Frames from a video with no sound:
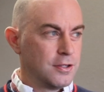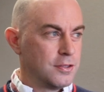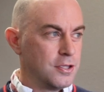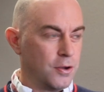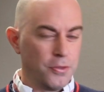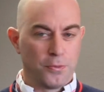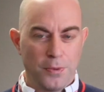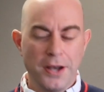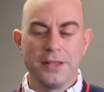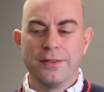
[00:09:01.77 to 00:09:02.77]
they're
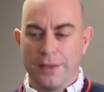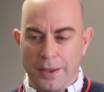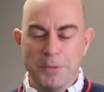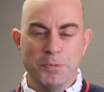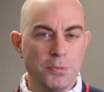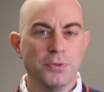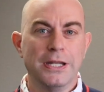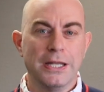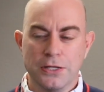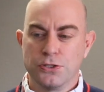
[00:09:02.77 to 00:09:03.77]
running, people need
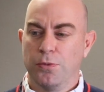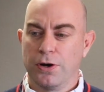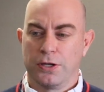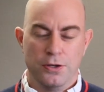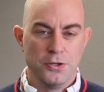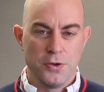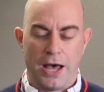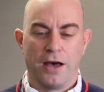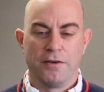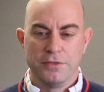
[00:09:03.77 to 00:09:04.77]
to get to work. You
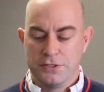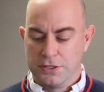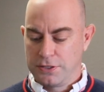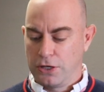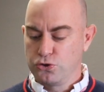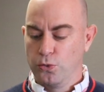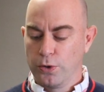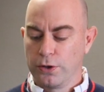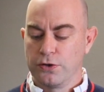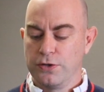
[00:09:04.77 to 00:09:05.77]
have these essential
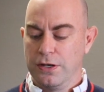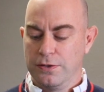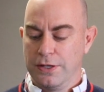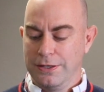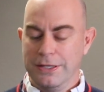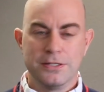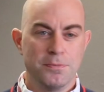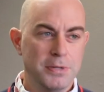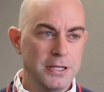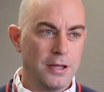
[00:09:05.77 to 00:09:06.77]
workers that need to
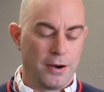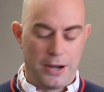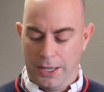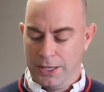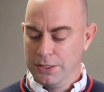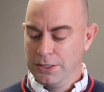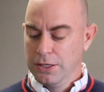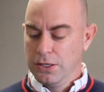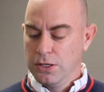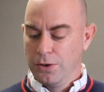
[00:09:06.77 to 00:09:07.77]
be there, and,
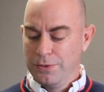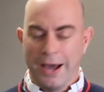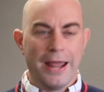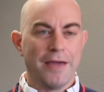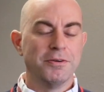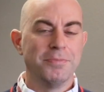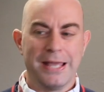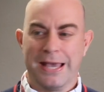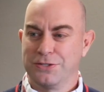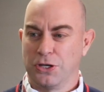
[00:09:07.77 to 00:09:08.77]
not everybody
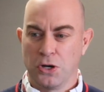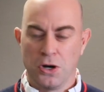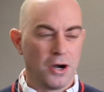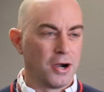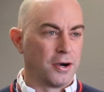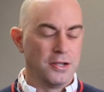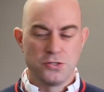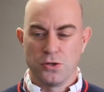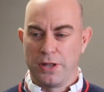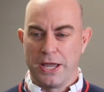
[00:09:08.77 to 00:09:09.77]
has a car. And
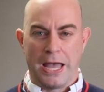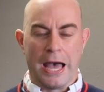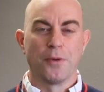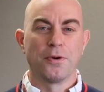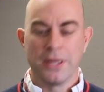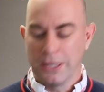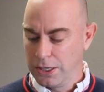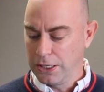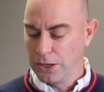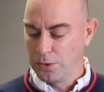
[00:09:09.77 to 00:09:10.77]
so, like, how are they going
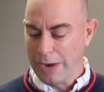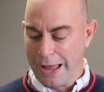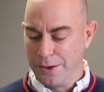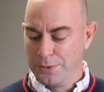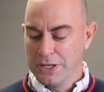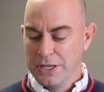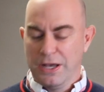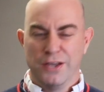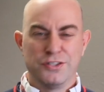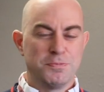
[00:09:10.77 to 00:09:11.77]
to get around,
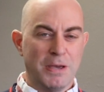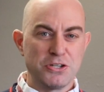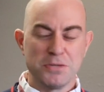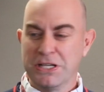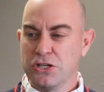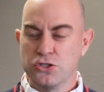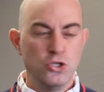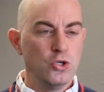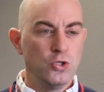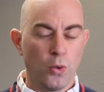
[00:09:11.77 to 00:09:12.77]
especially because
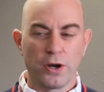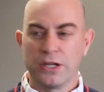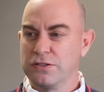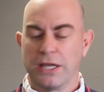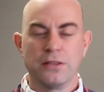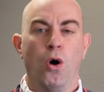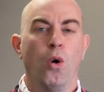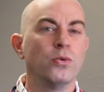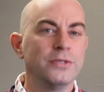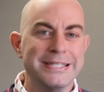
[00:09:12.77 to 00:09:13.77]
New York is like the
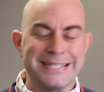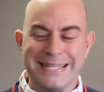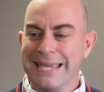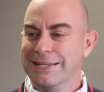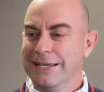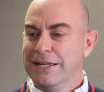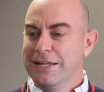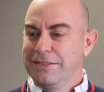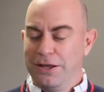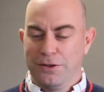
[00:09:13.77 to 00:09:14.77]
only state
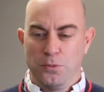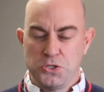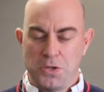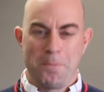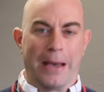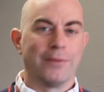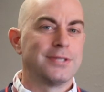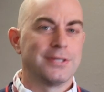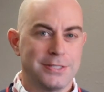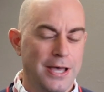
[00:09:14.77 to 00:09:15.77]
that was about
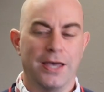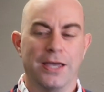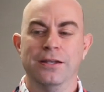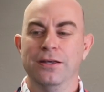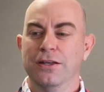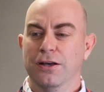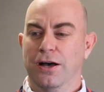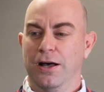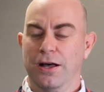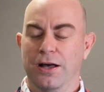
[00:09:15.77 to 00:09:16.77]
to sign
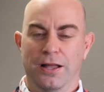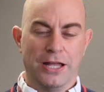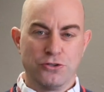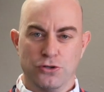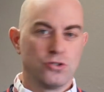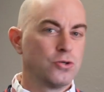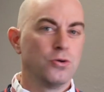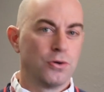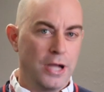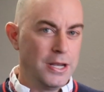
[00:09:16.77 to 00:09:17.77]
electric
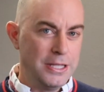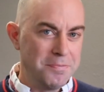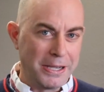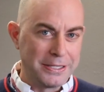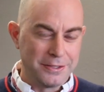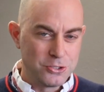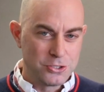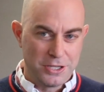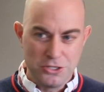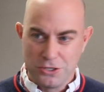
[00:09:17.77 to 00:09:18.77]
scooter and e-bike
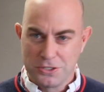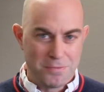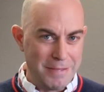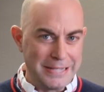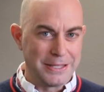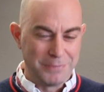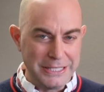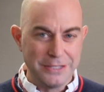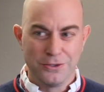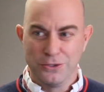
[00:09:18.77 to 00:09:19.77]
legislation to make them
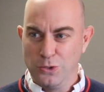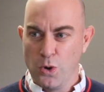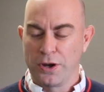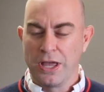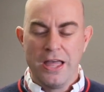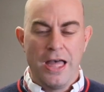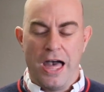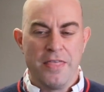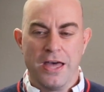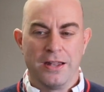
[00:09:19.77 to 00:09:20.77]
legal in New York.
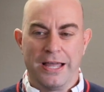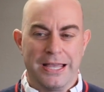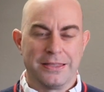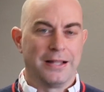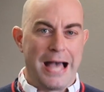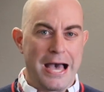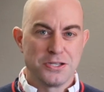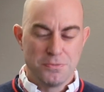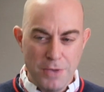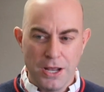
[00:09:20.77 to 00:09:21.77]
And then, like, at the
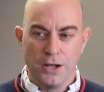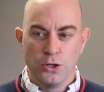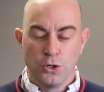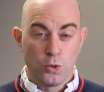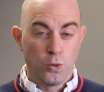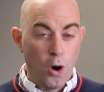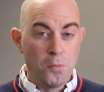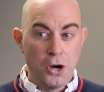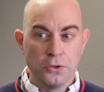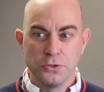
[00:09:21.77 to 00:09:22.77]
last minute,
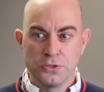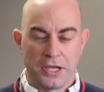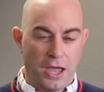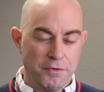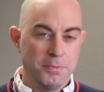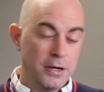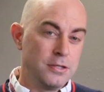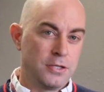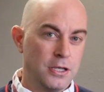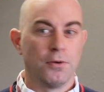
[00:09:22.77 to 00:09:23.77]
Cuomo, who's like
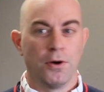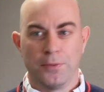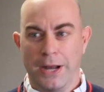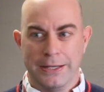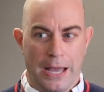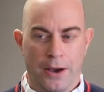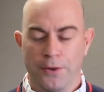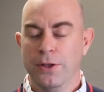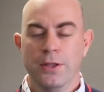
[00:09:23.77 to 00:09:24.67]
everybody's hero right now,